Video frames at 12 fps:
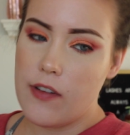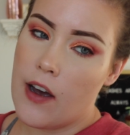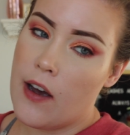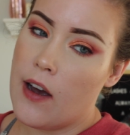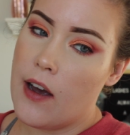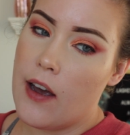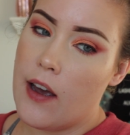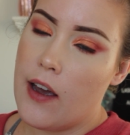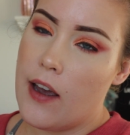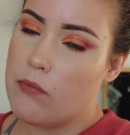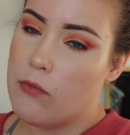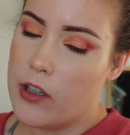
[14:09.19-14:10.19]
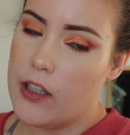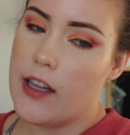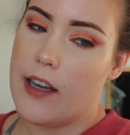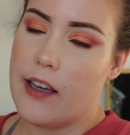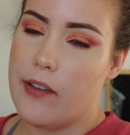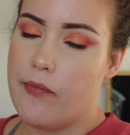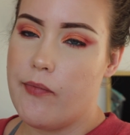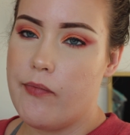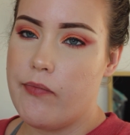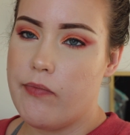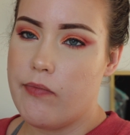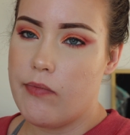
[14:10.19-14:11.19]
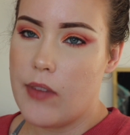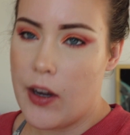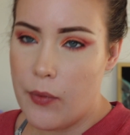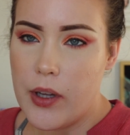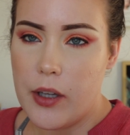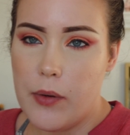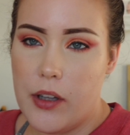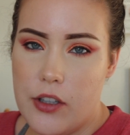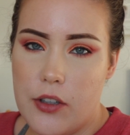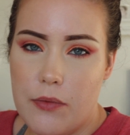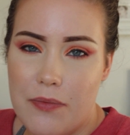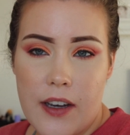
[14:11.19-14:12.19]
I really like it. I really do.